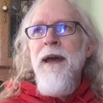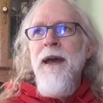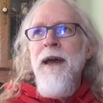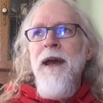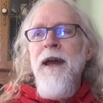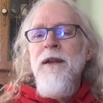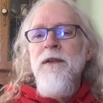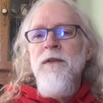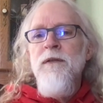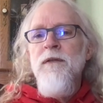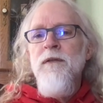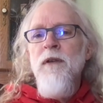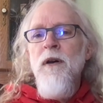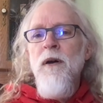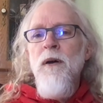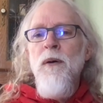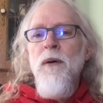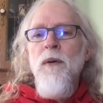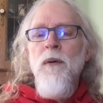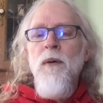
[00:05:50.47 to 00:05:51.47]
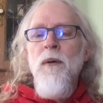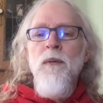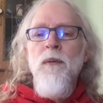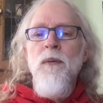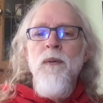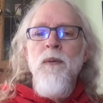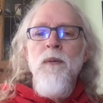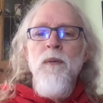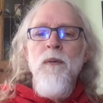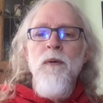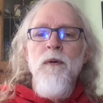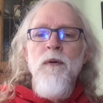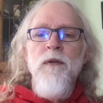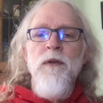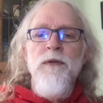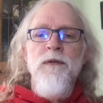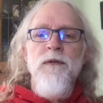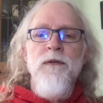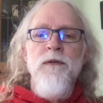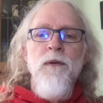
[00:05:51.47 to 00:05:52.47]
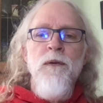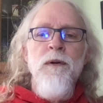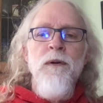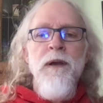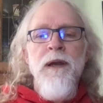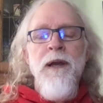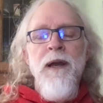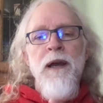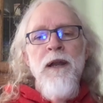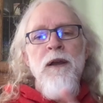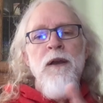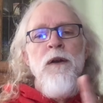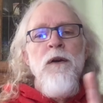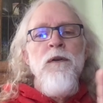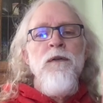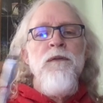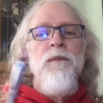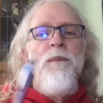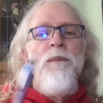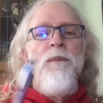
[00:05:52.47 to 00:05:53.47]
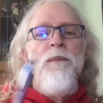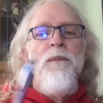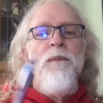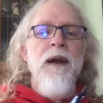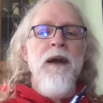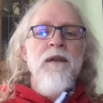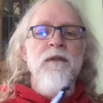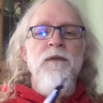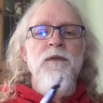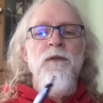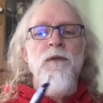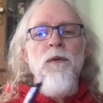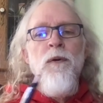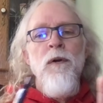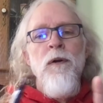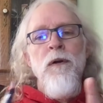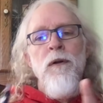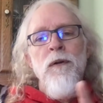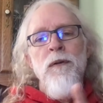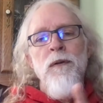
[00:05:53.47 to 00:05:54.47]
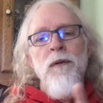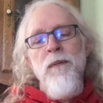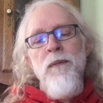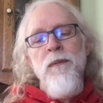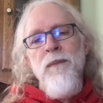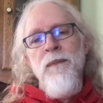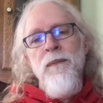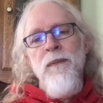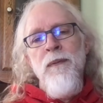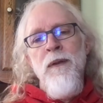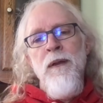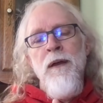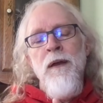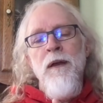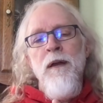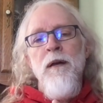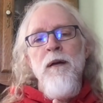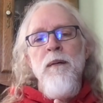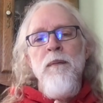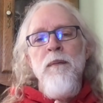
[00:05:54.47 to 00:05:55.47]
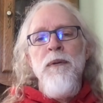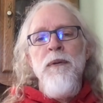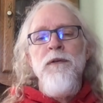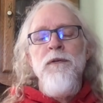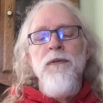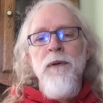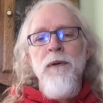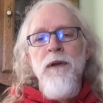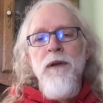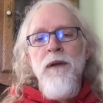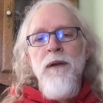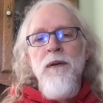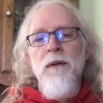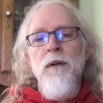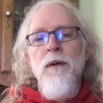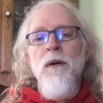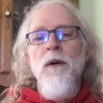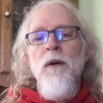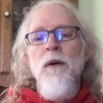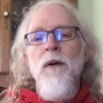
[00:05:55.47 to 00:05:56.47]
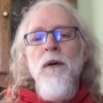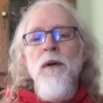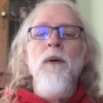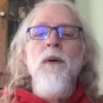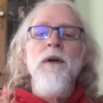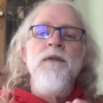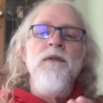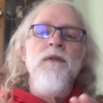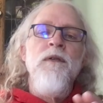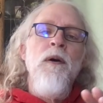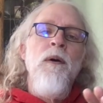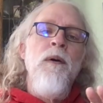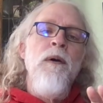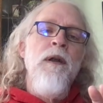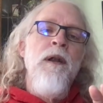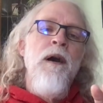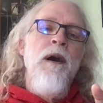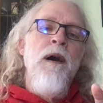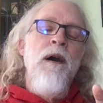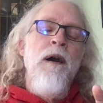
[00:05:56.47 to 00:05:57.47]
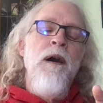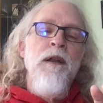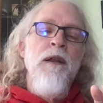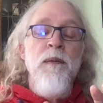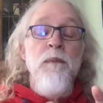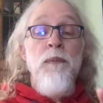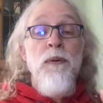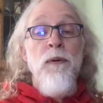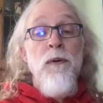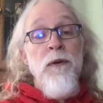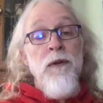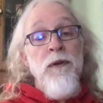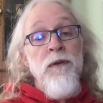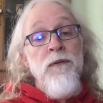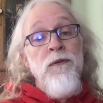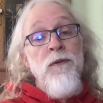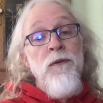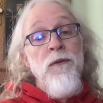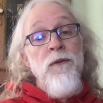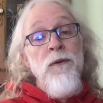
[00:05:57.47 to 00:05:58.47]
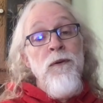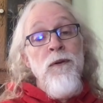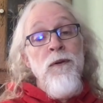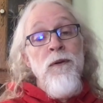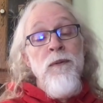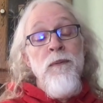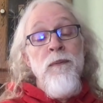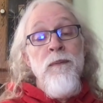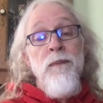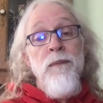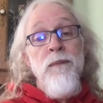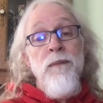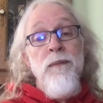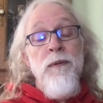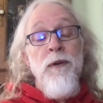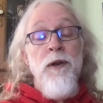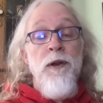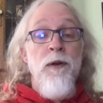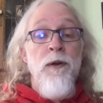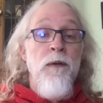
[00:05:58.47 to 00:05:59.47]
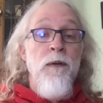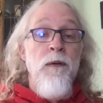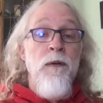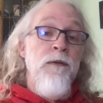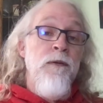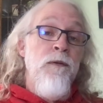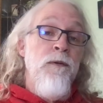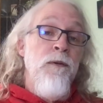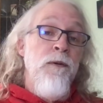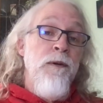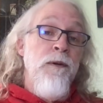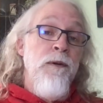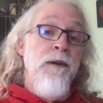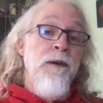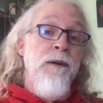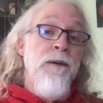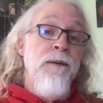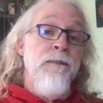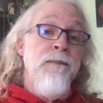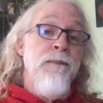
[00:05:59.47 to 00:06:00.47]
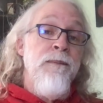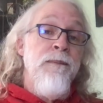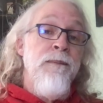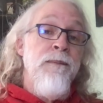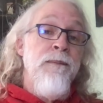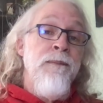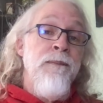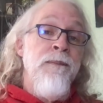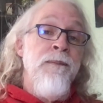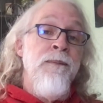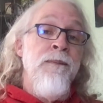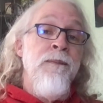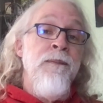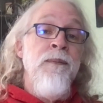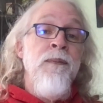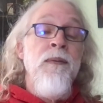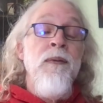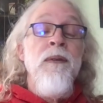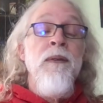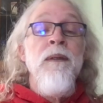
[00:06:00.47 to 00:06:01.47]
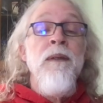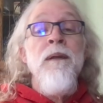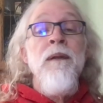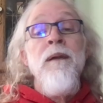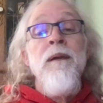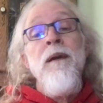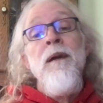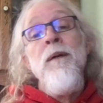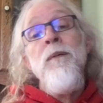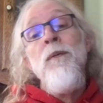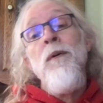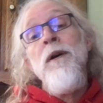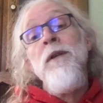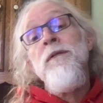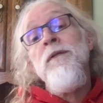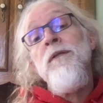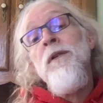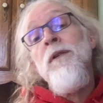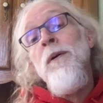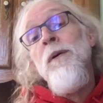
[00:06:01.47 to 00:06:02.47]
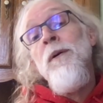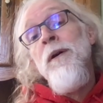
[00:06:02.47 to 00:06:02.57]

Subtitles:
And so the story kind of goes back and forth between what's going on at the boarding school during the school year and what's going